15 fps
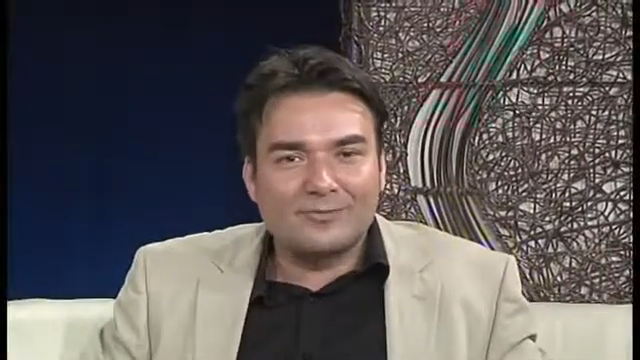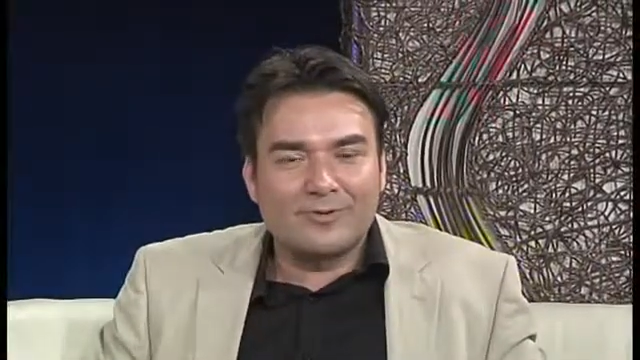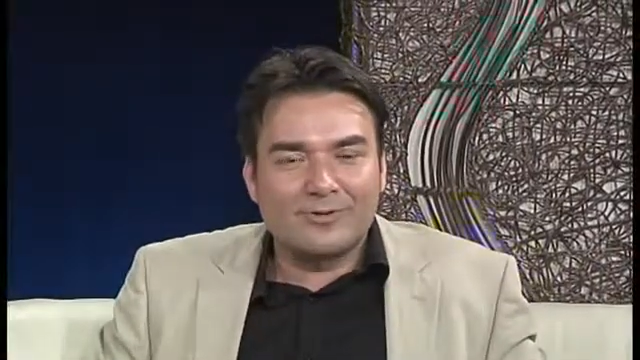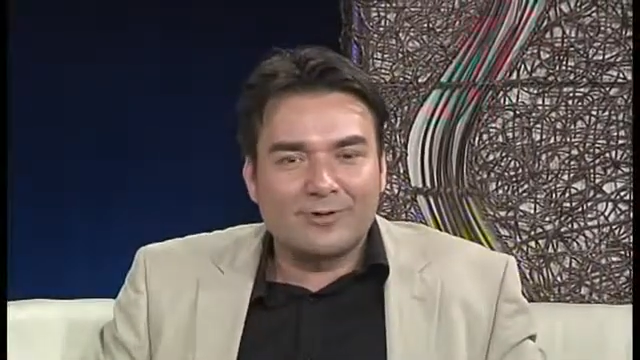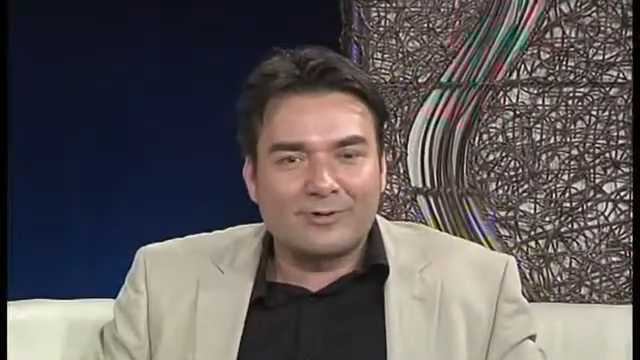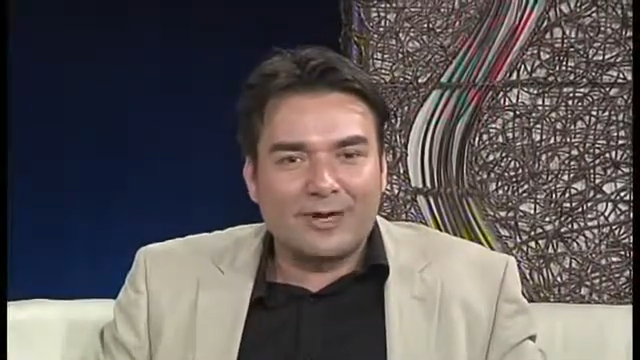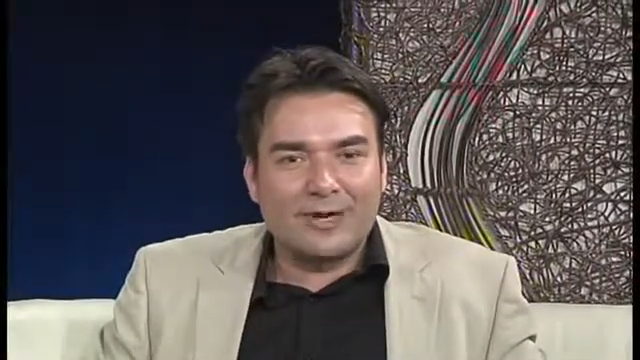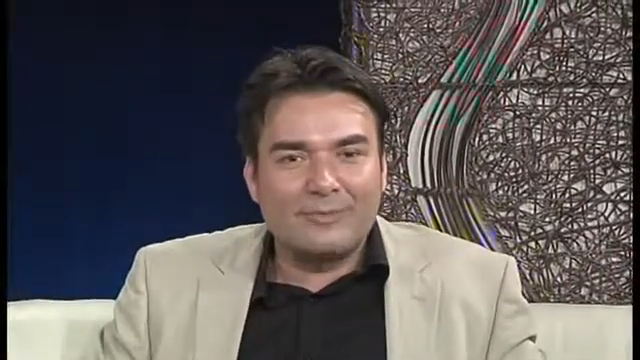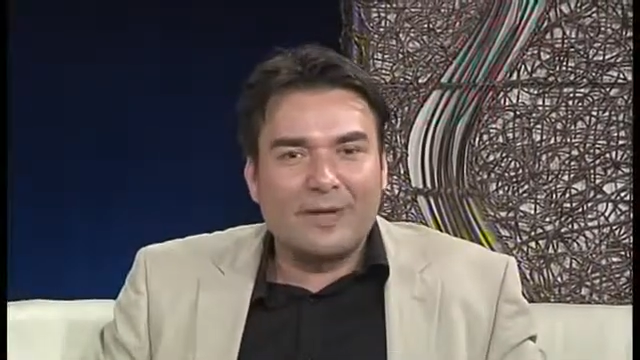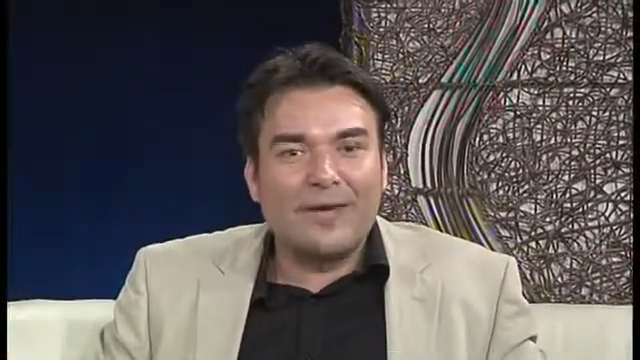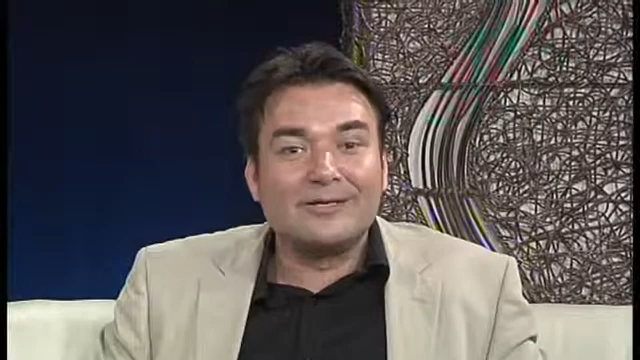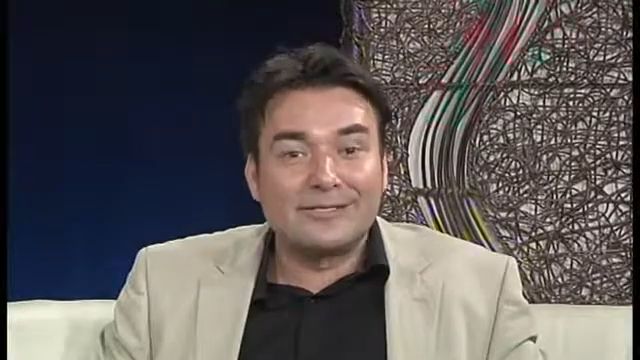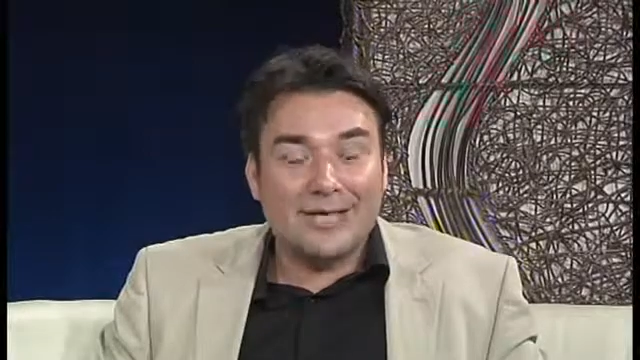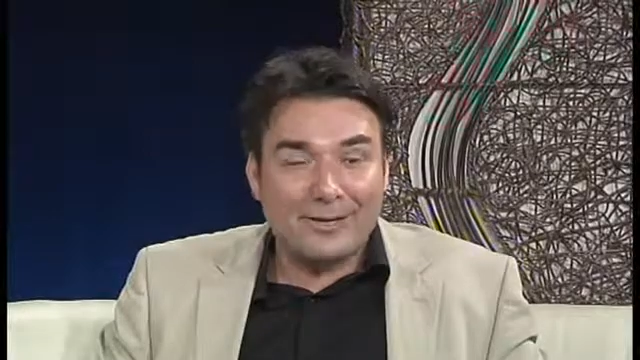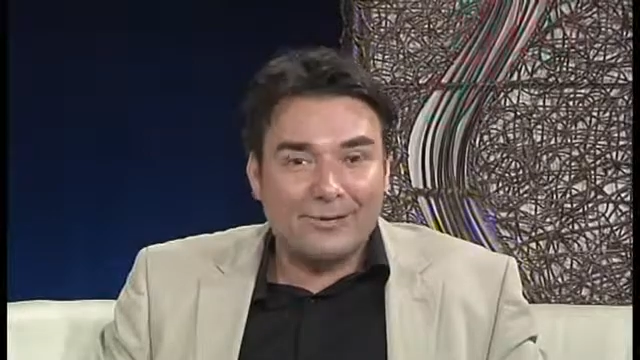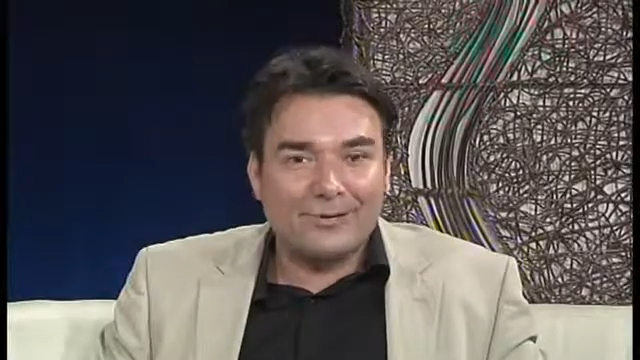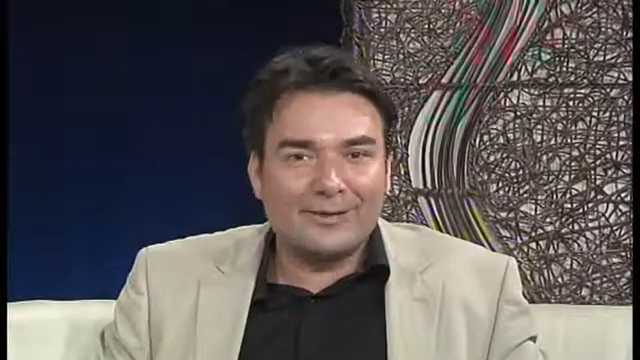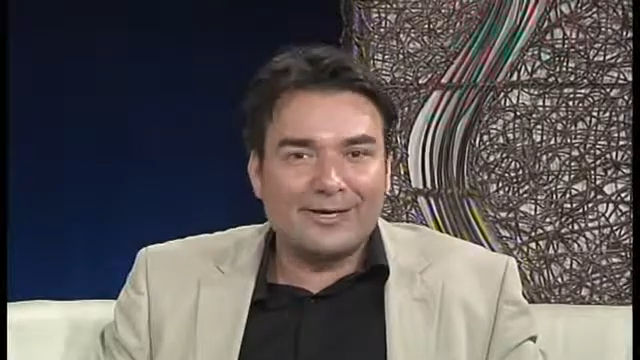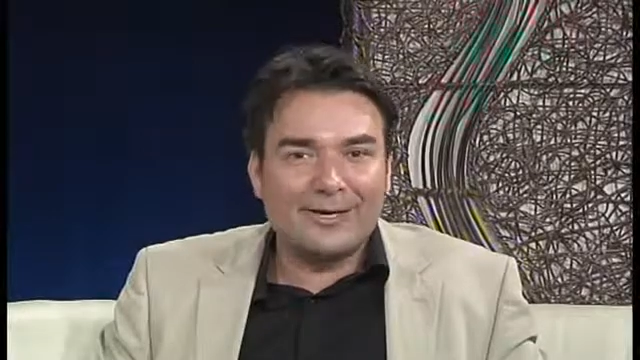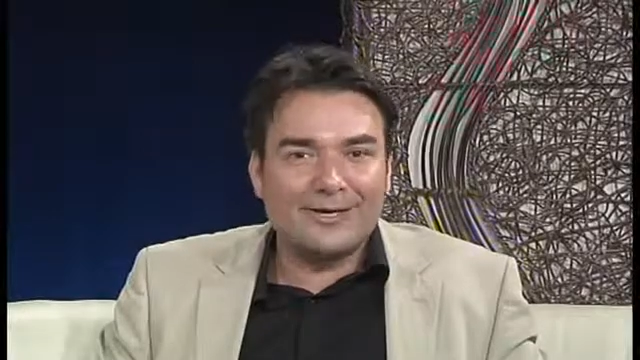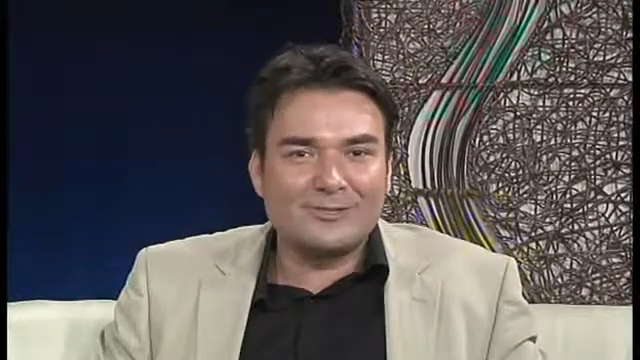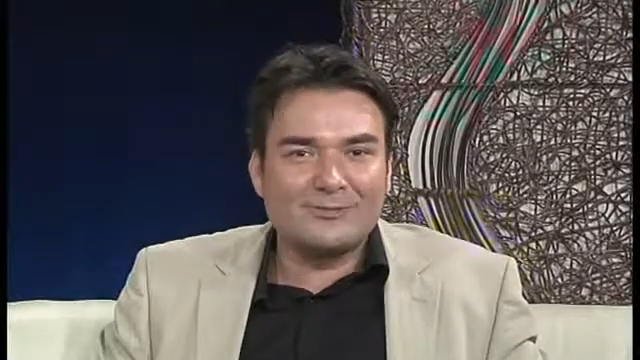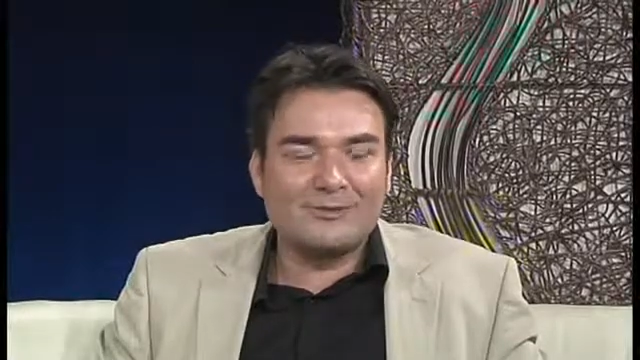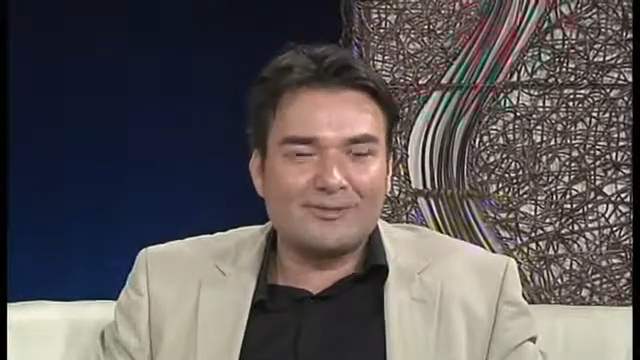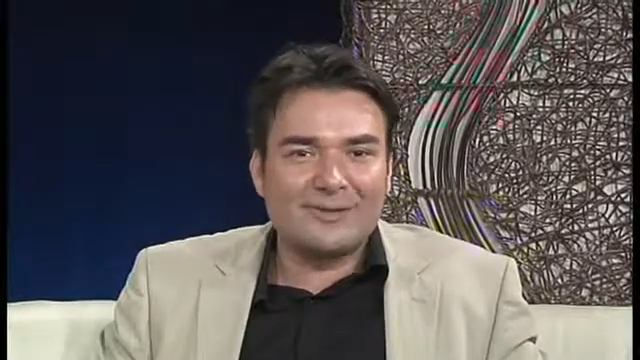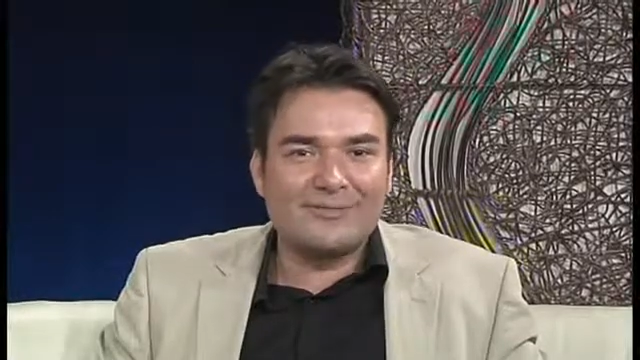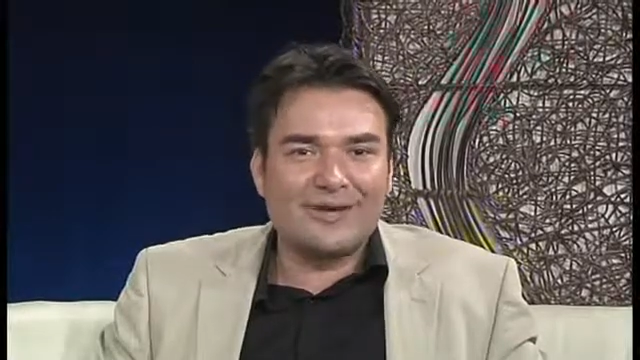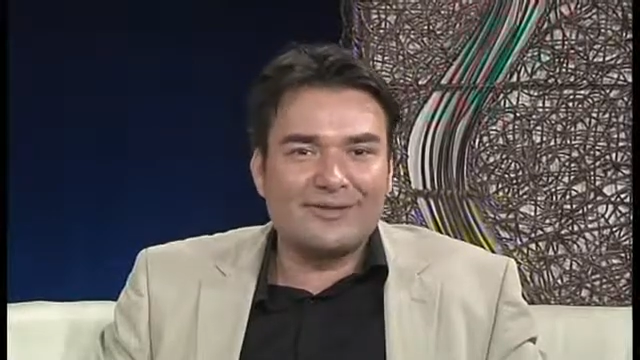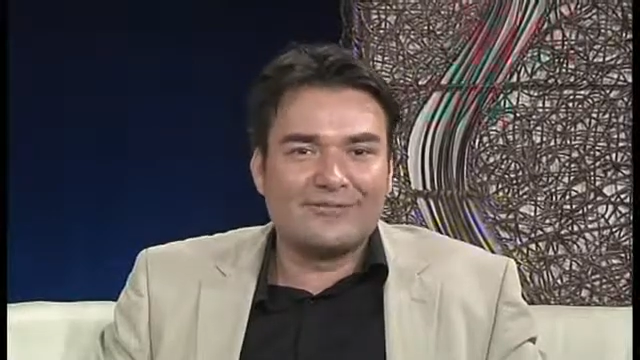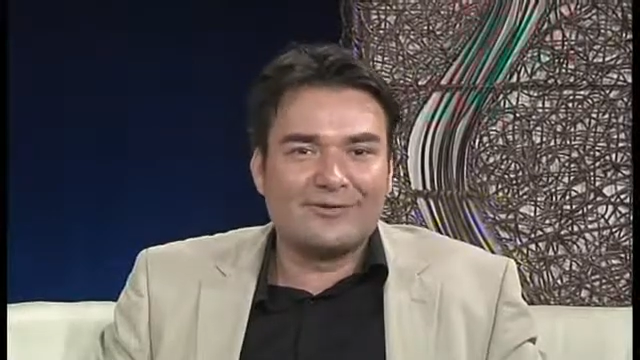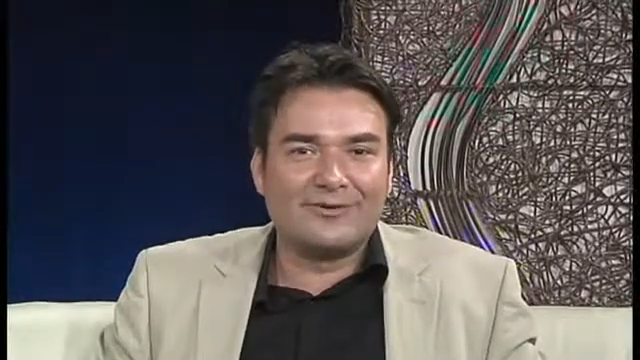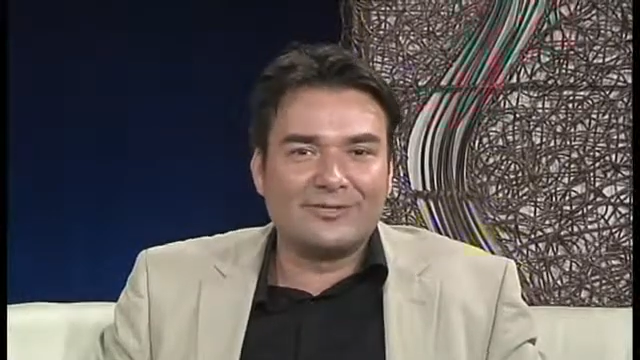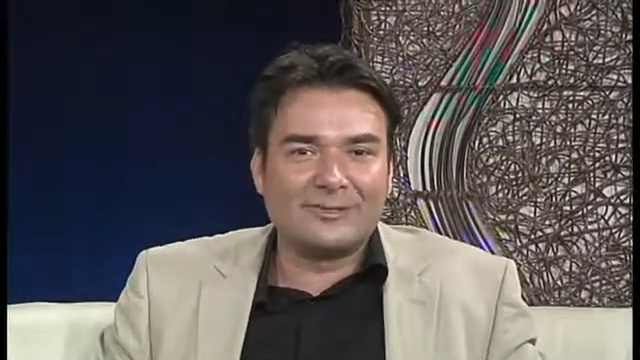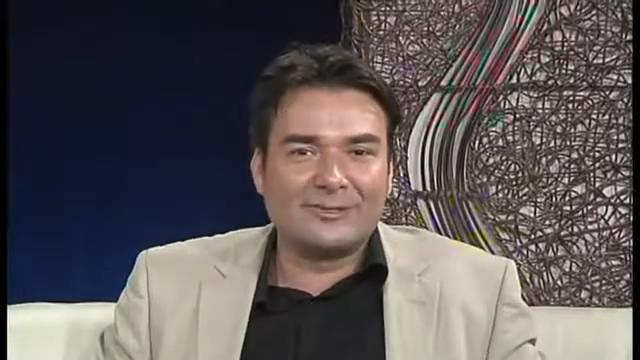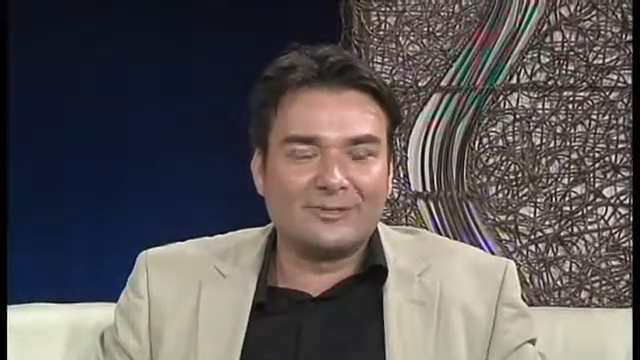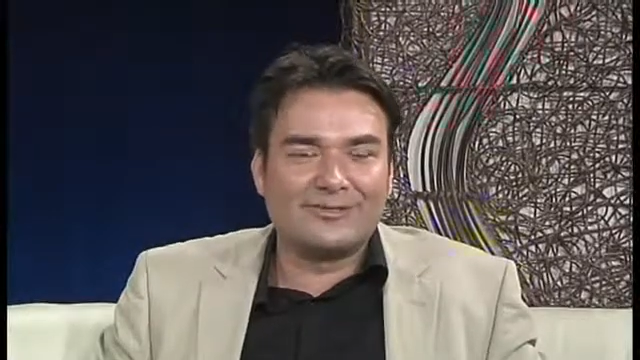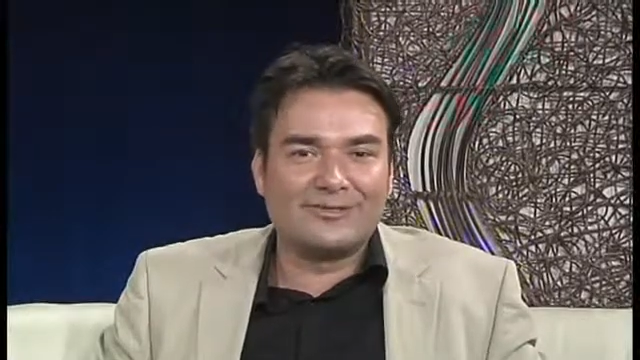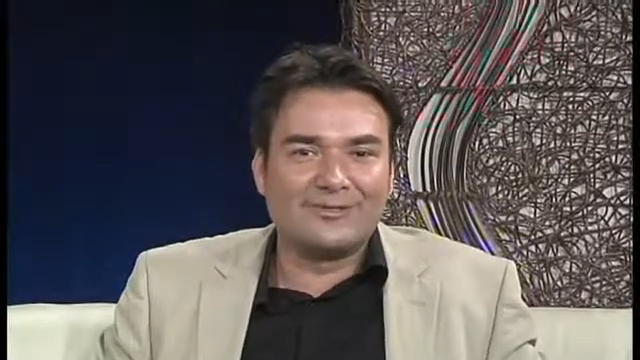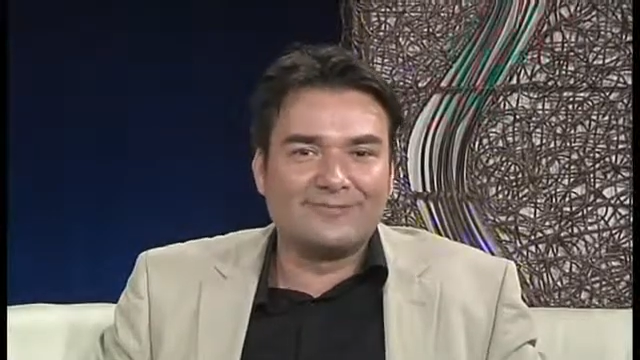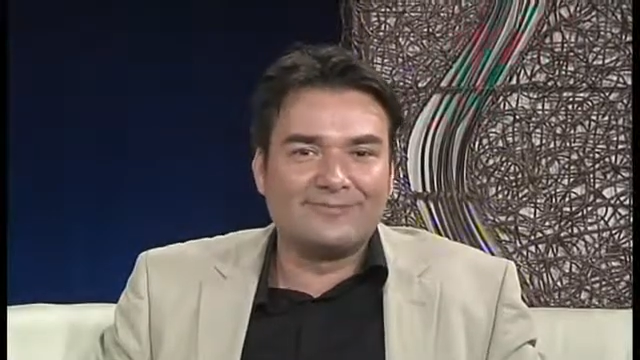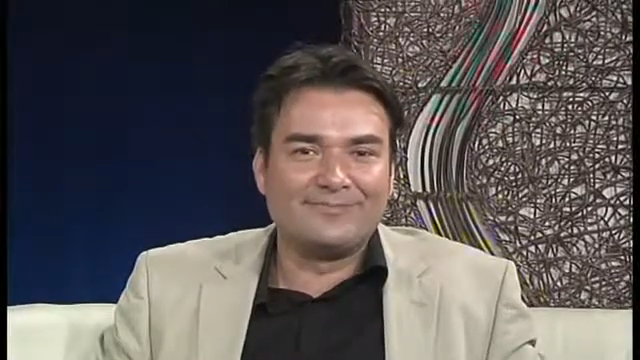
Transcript: with the great man Dan on the couch. We'll be back very shortly.